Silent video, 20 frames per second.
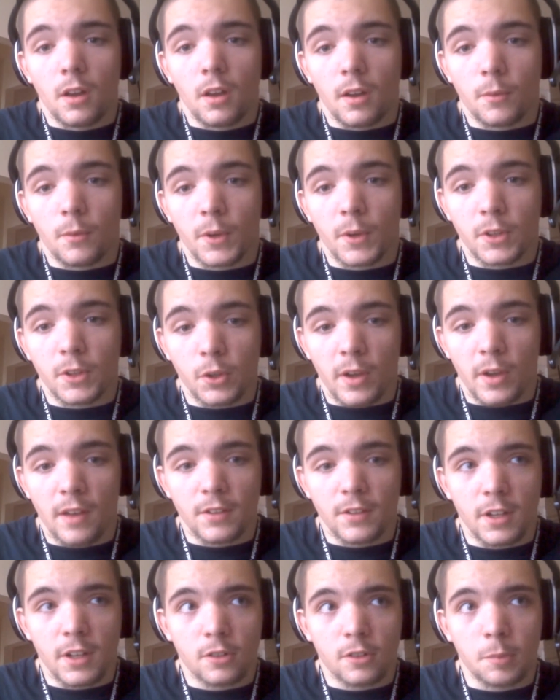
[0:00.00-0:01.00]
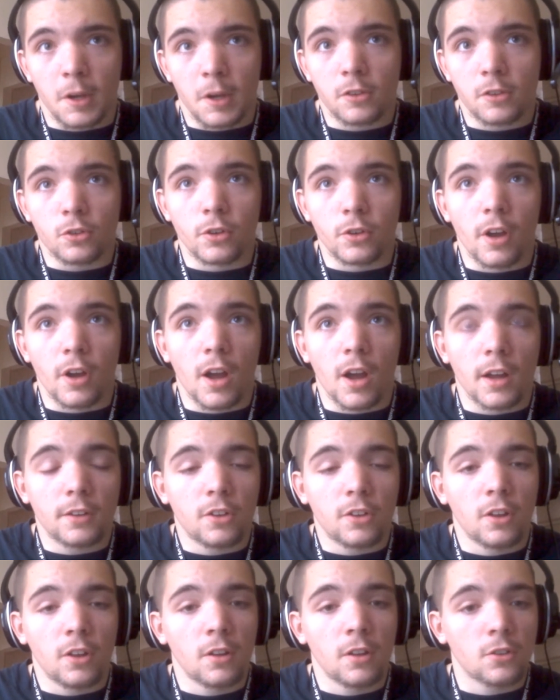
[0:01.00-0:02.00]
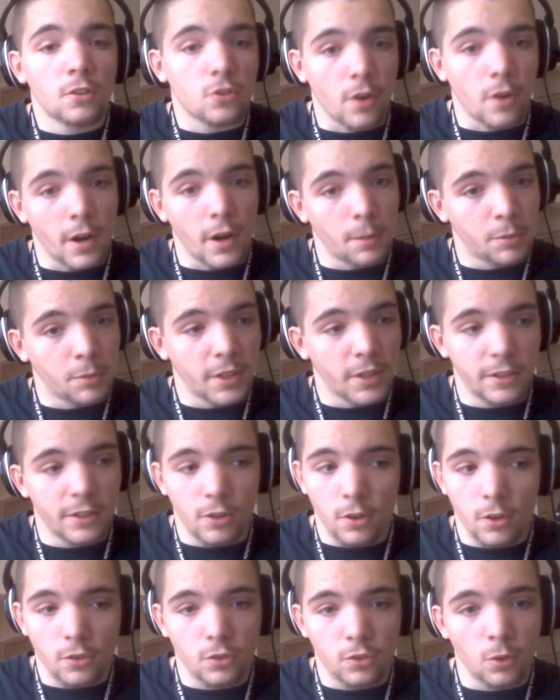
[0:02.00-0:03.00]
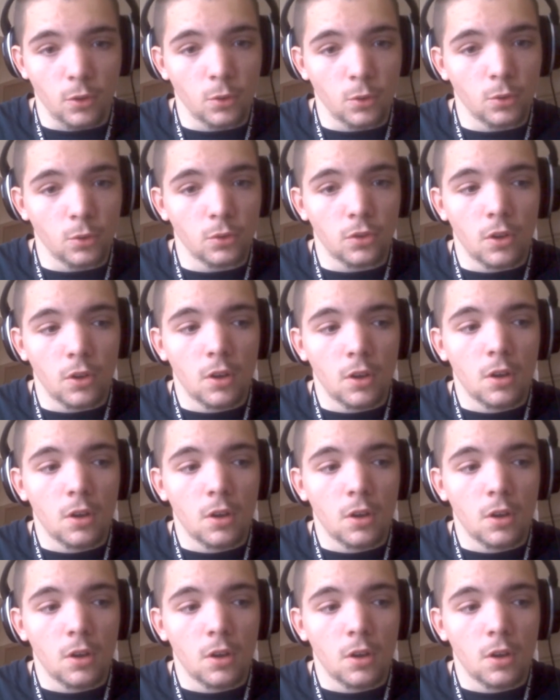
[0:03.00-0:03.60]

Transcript: whether you have an Xbox or not, try to play Dark Souls.